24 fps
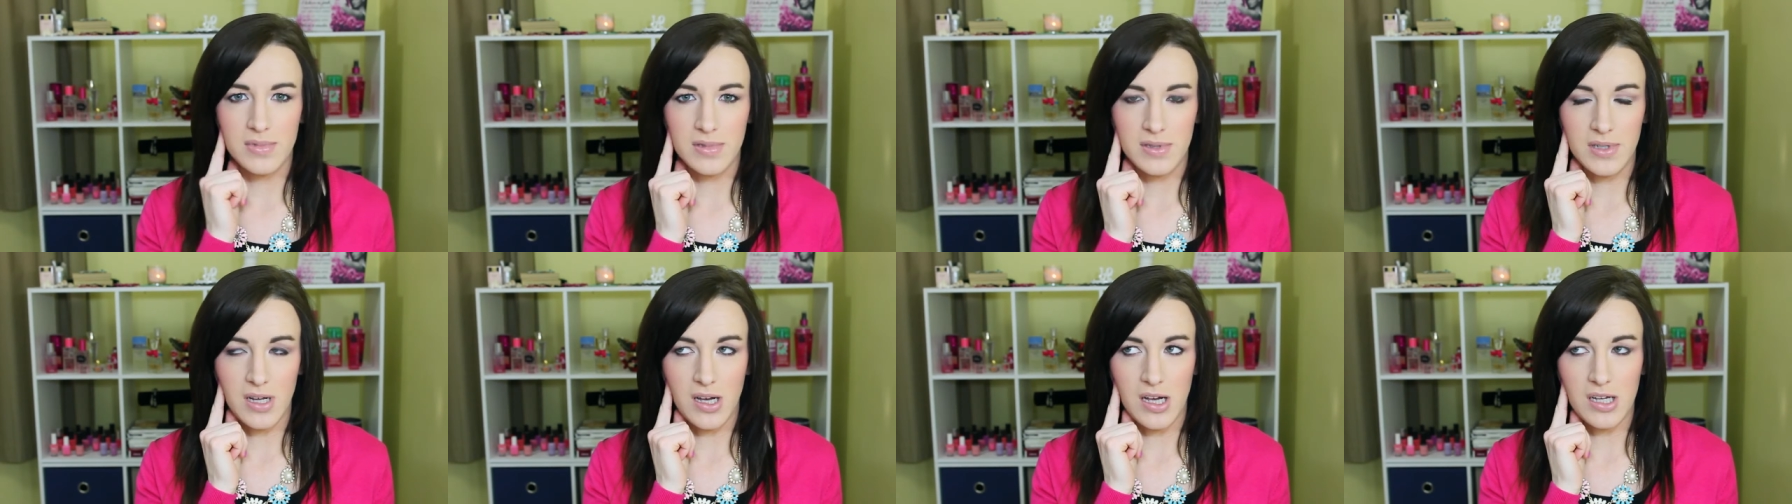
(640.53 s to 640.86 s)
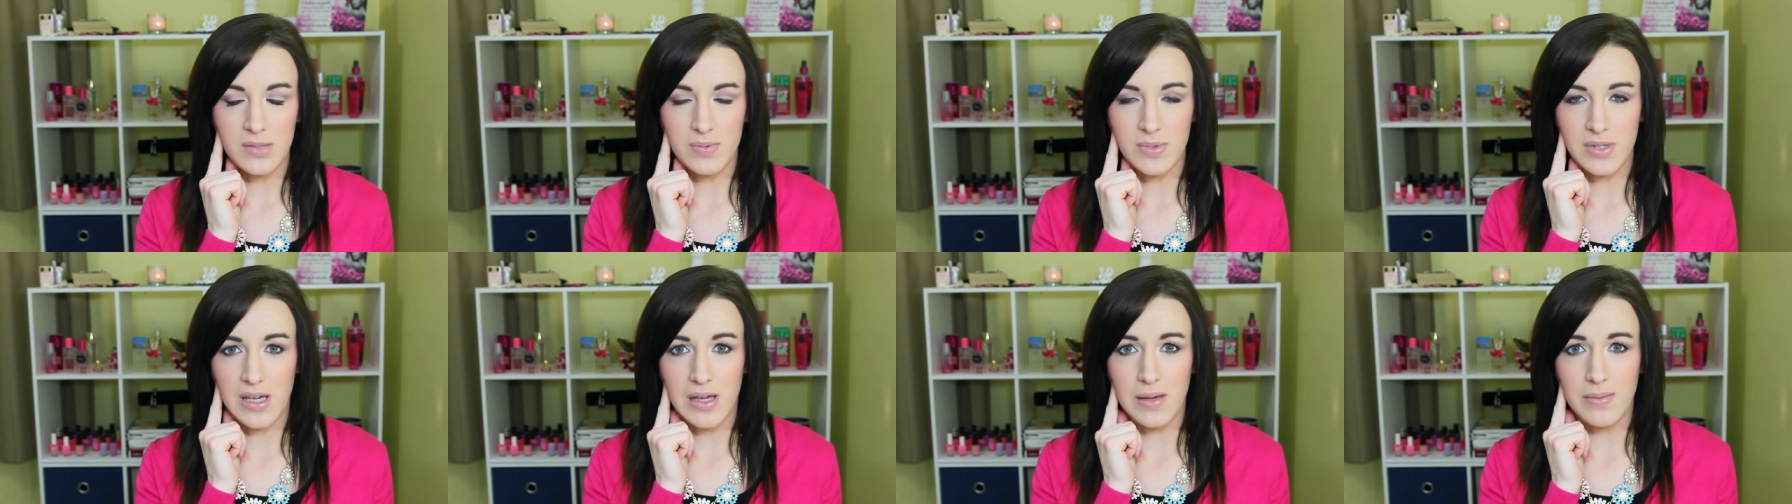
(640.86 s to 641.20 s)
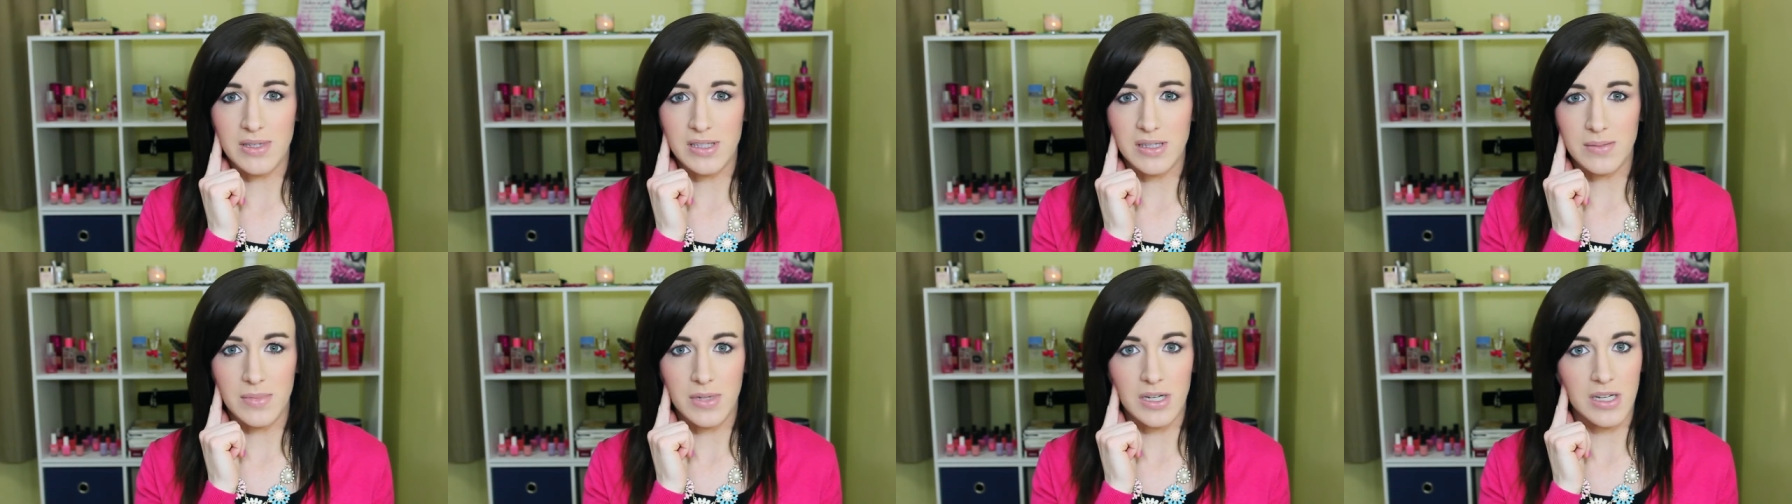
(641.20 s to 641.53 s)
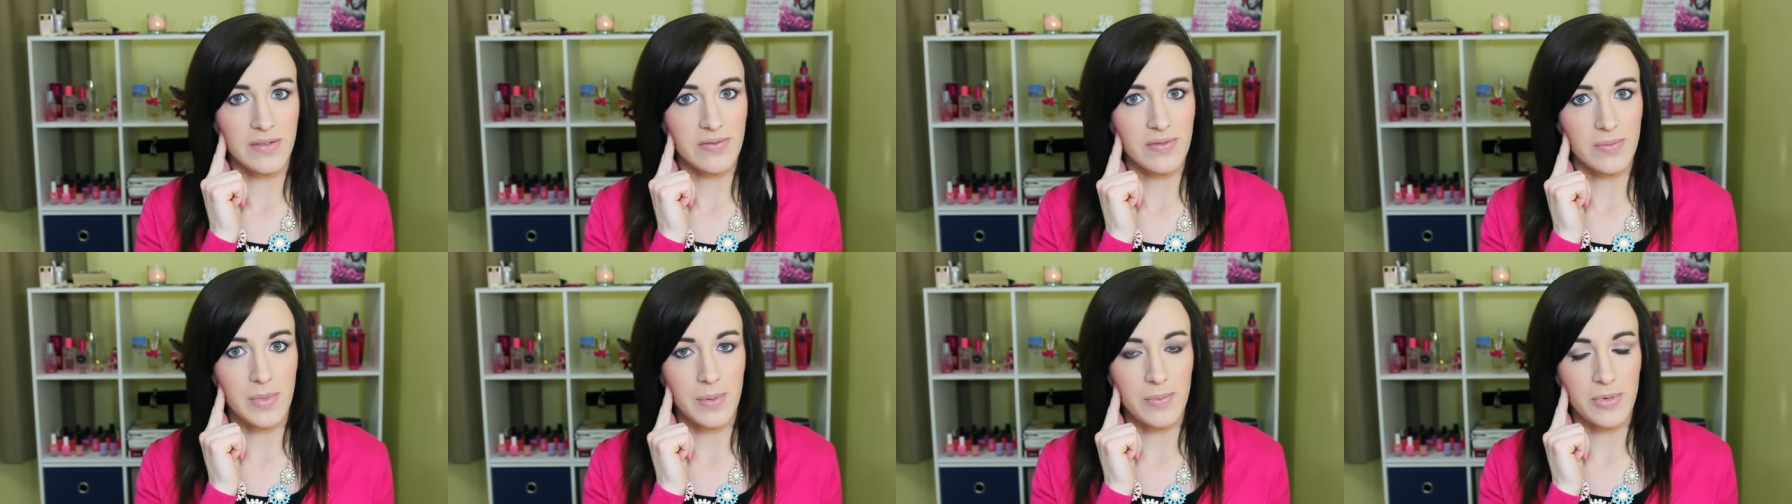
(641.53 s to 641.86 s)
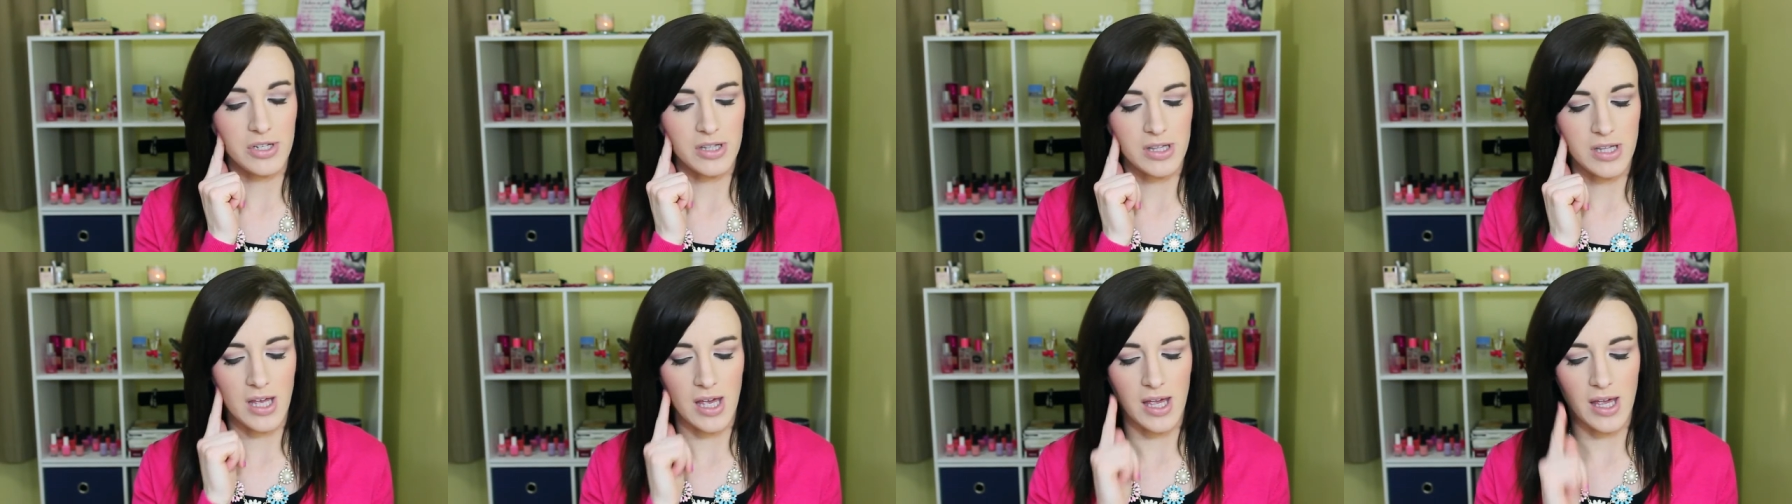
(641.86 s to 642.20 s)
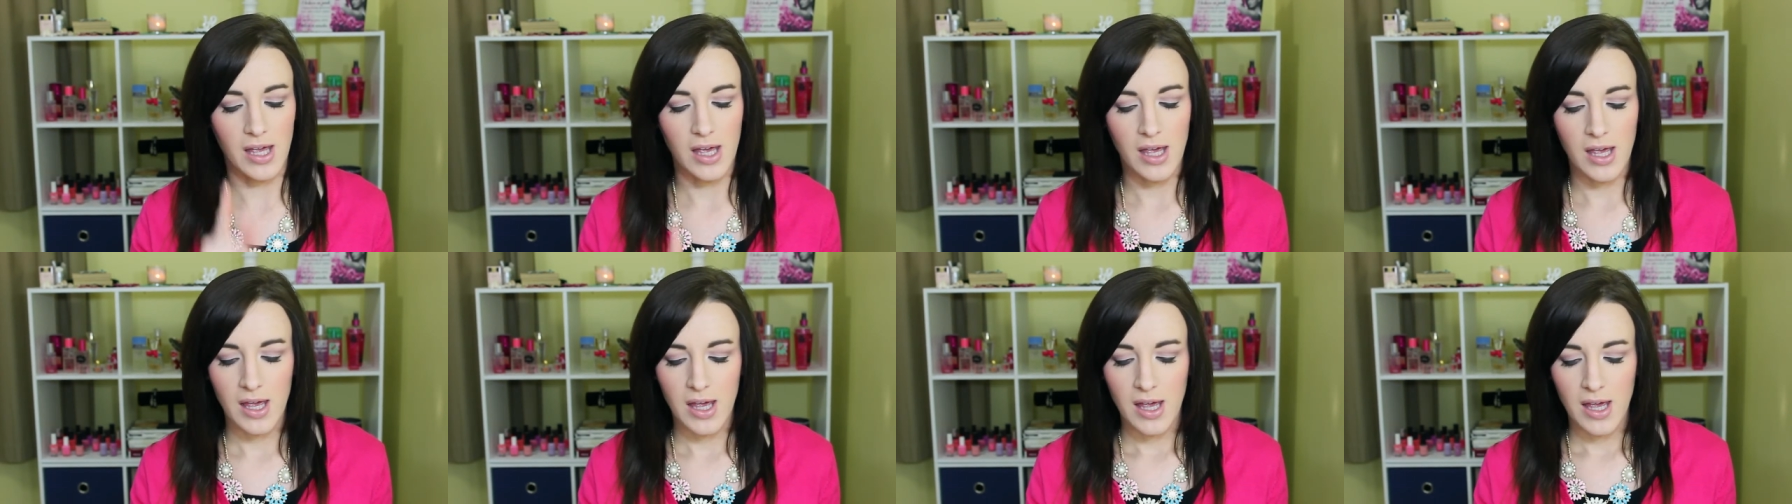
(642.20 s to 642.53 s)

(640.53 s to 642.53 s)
my husband gave me some money for my birthday,